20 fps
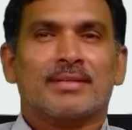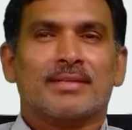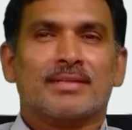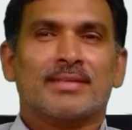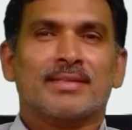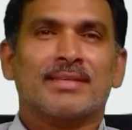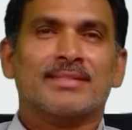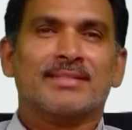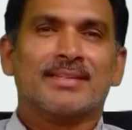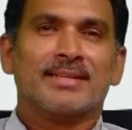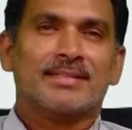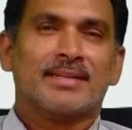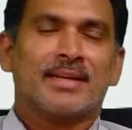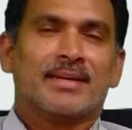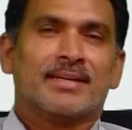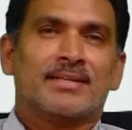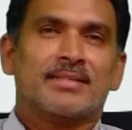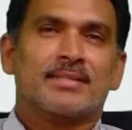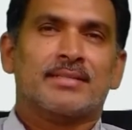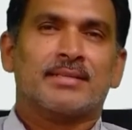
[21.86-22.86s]
This is
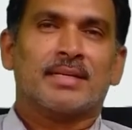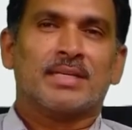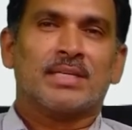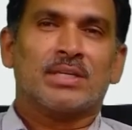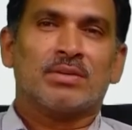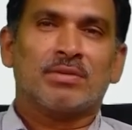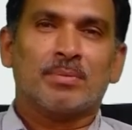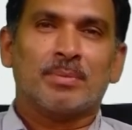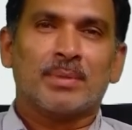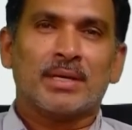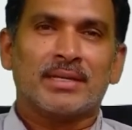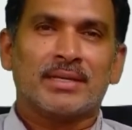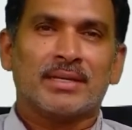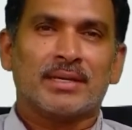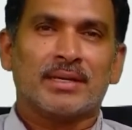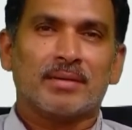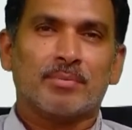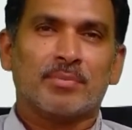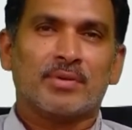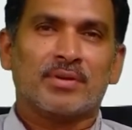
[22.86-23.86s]
Dr. Chiranjeevi
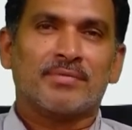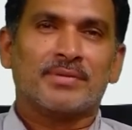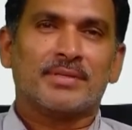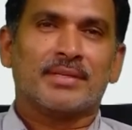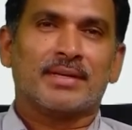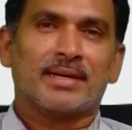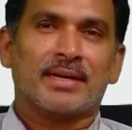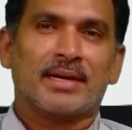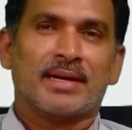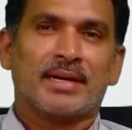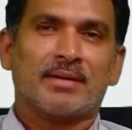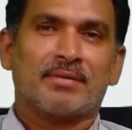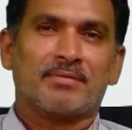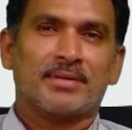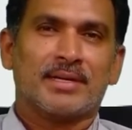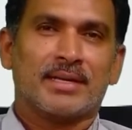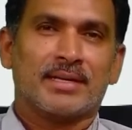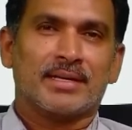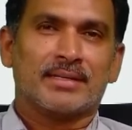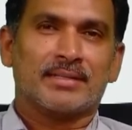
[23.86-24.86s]
Manike, Professor and Head of
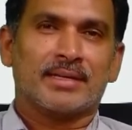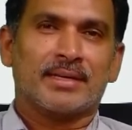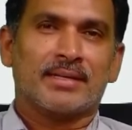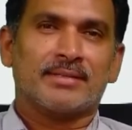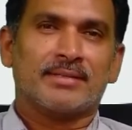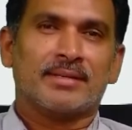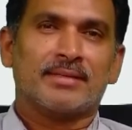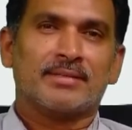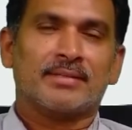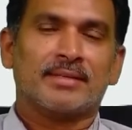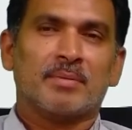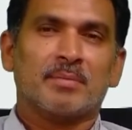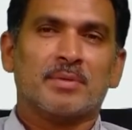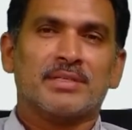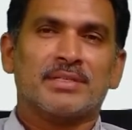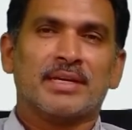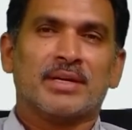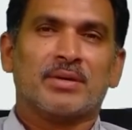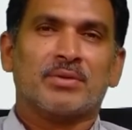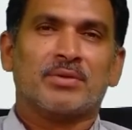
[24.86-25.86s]
Data Science and
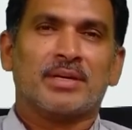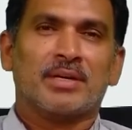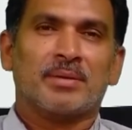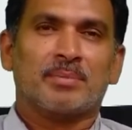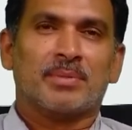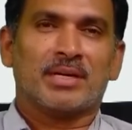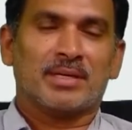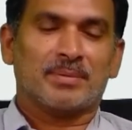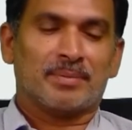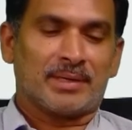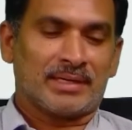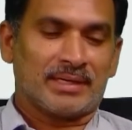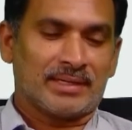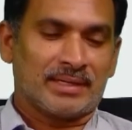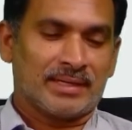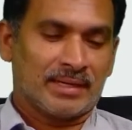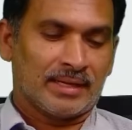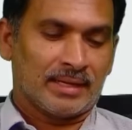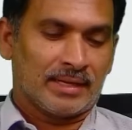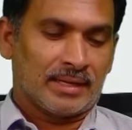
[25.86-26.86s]
Cybersecurity Department,
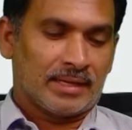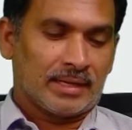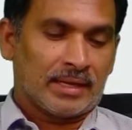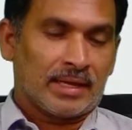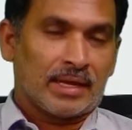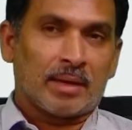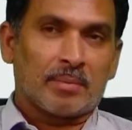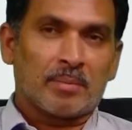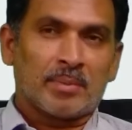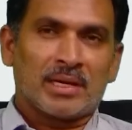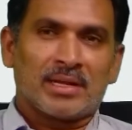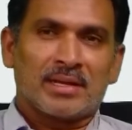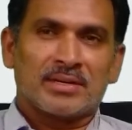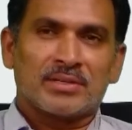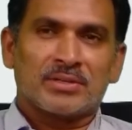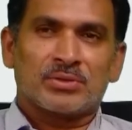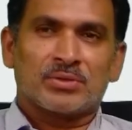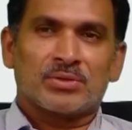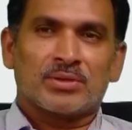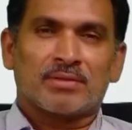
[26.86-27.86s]
MLR
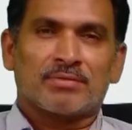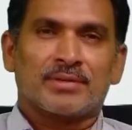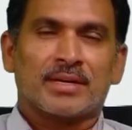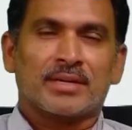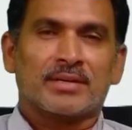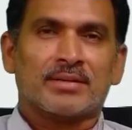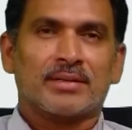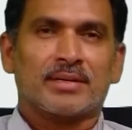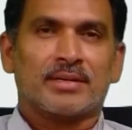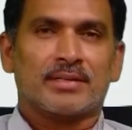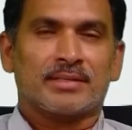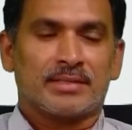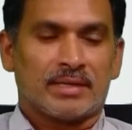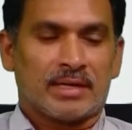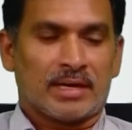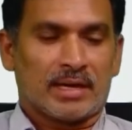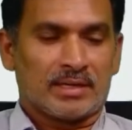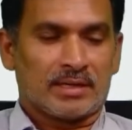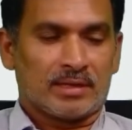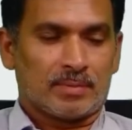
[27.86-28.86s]
Institute of Technology,
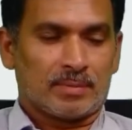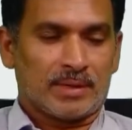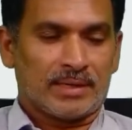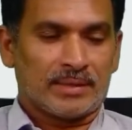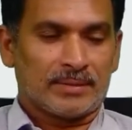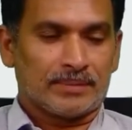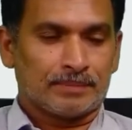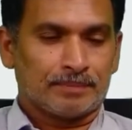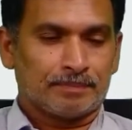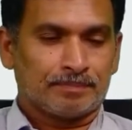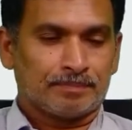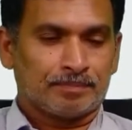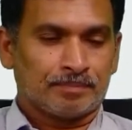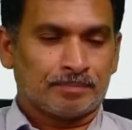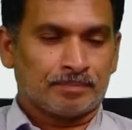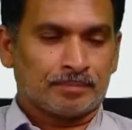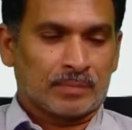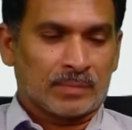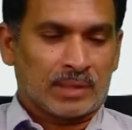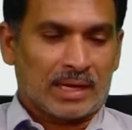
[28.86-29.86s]
Hyderabad.
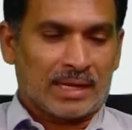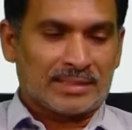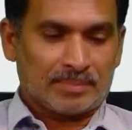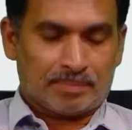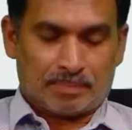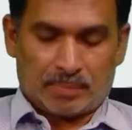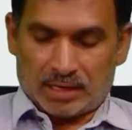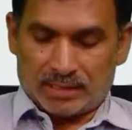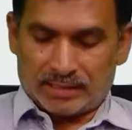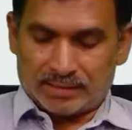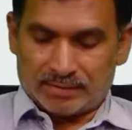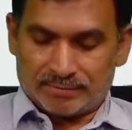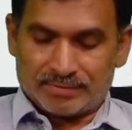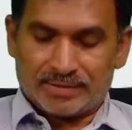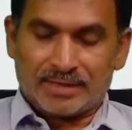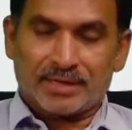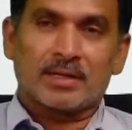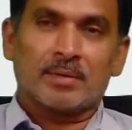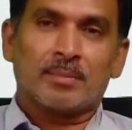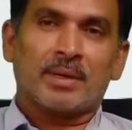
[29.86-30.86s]
As a part of
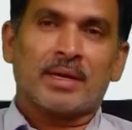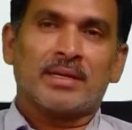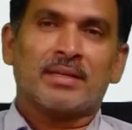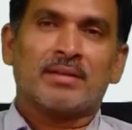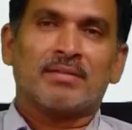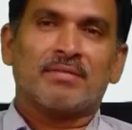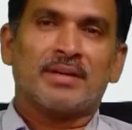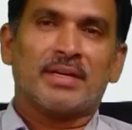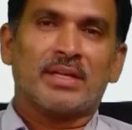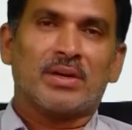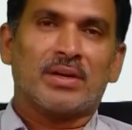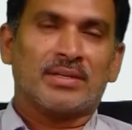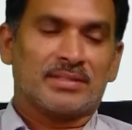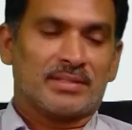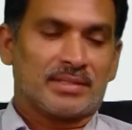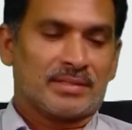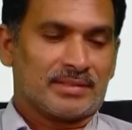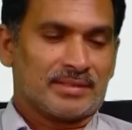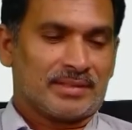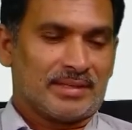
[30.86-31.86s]
Data Mining video
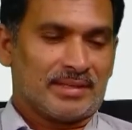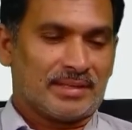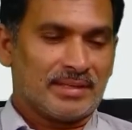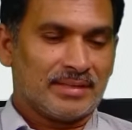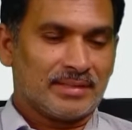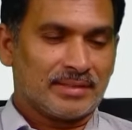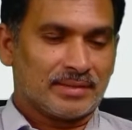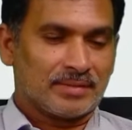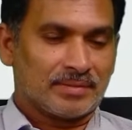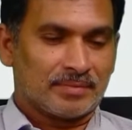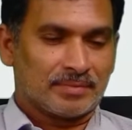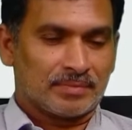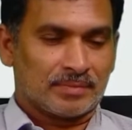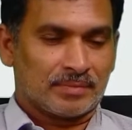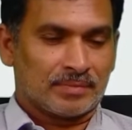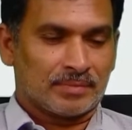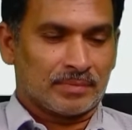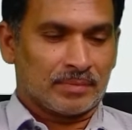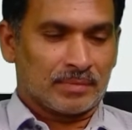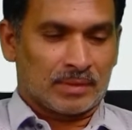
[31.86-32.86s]
lecture series,
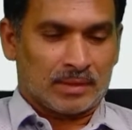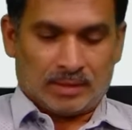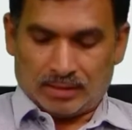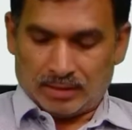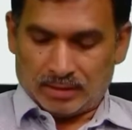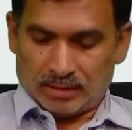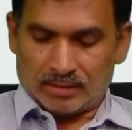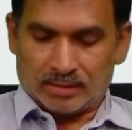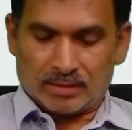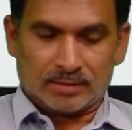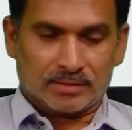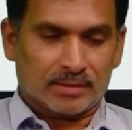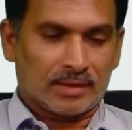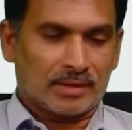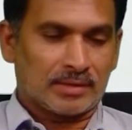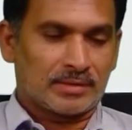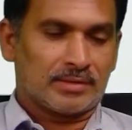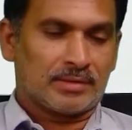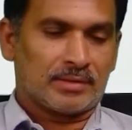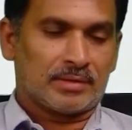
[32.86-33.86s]
in this
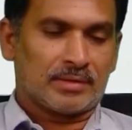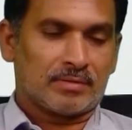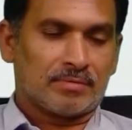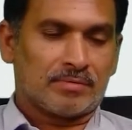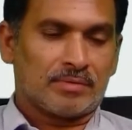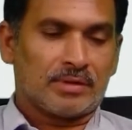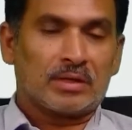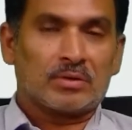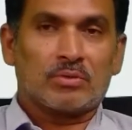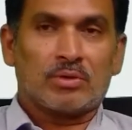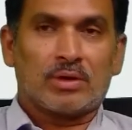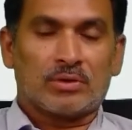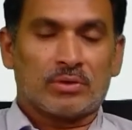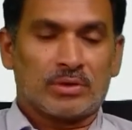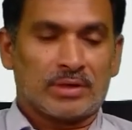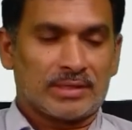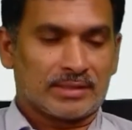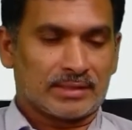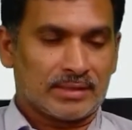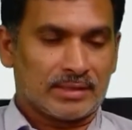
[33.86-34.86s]
lecture, we are going to
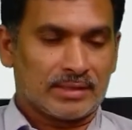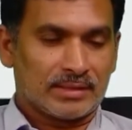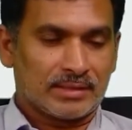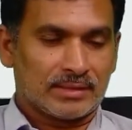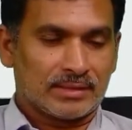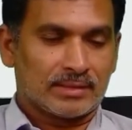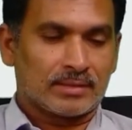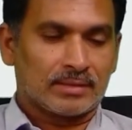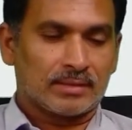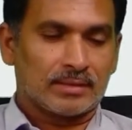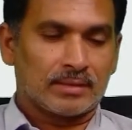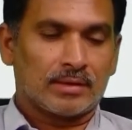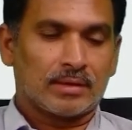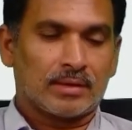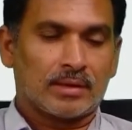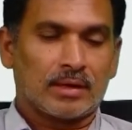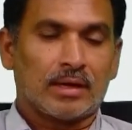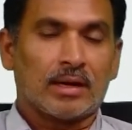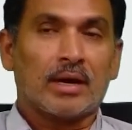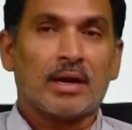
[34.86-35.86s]
discuss
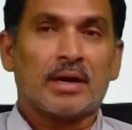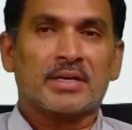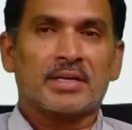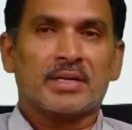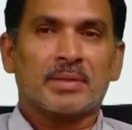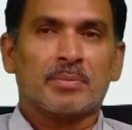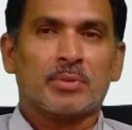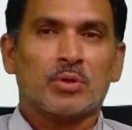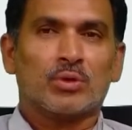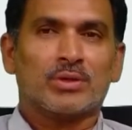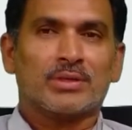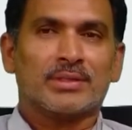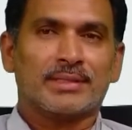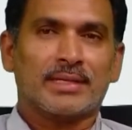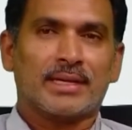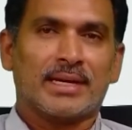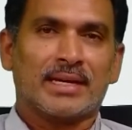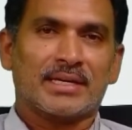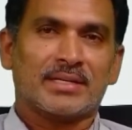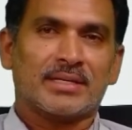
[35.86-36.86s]
attribute
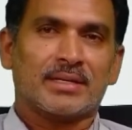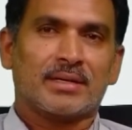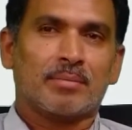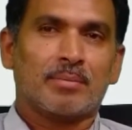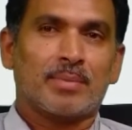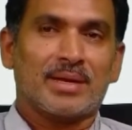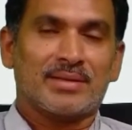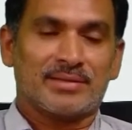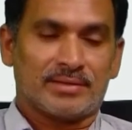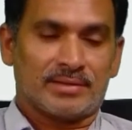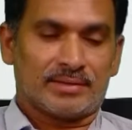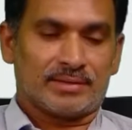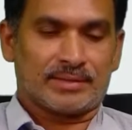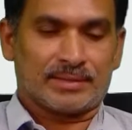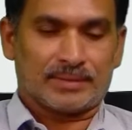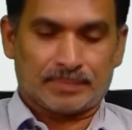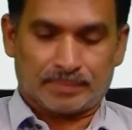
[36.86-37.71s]
selection measures.